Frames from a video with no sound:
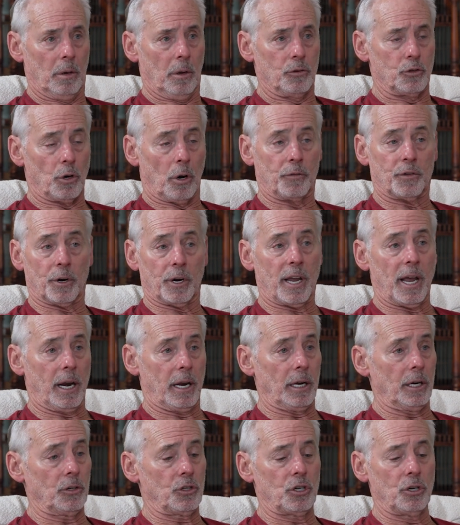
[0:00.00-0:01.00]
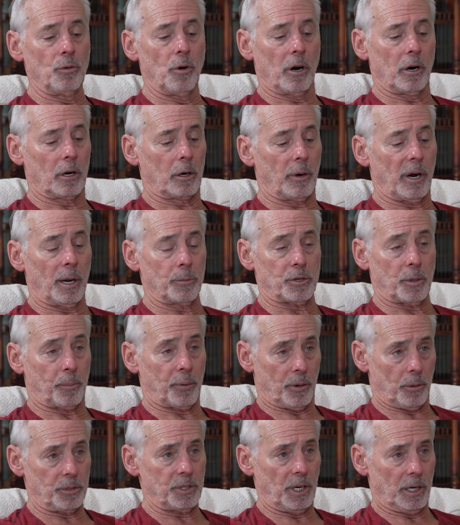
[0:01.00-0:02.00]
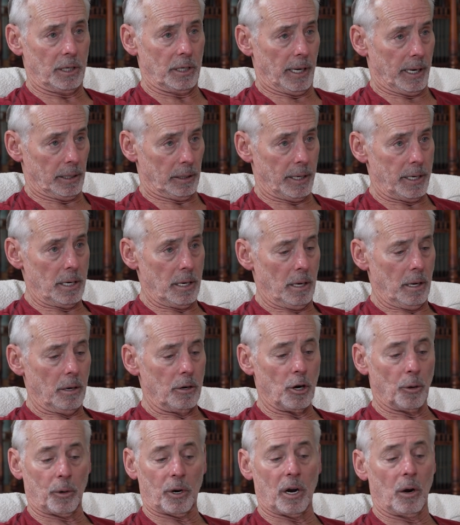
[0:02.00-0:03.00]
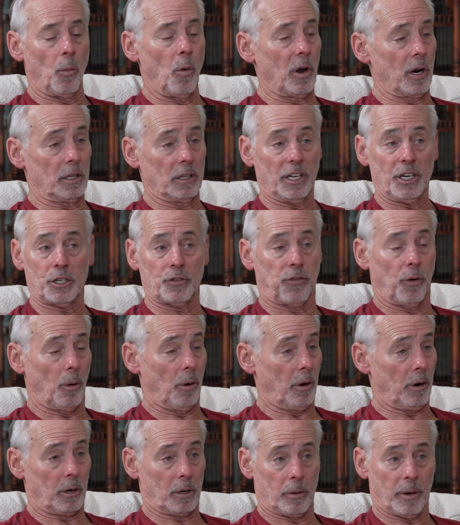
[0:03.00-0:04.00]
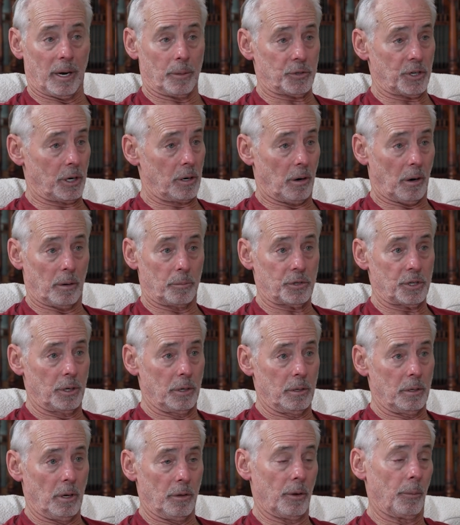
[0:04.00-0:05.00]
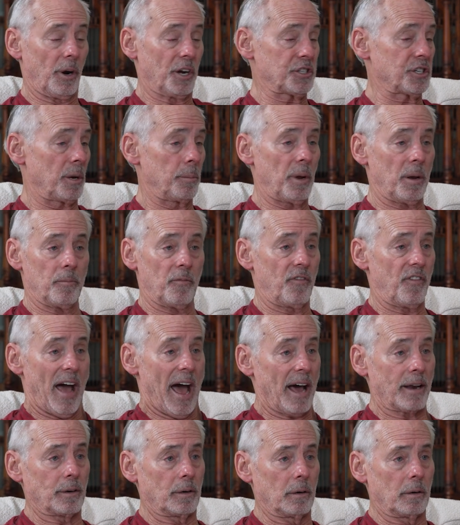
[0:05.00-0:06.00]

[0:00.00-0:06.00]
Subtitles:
So if you're getting 200 grams of protein daily, you're going to want at least 400 grams of carbs, and the rest can be fat.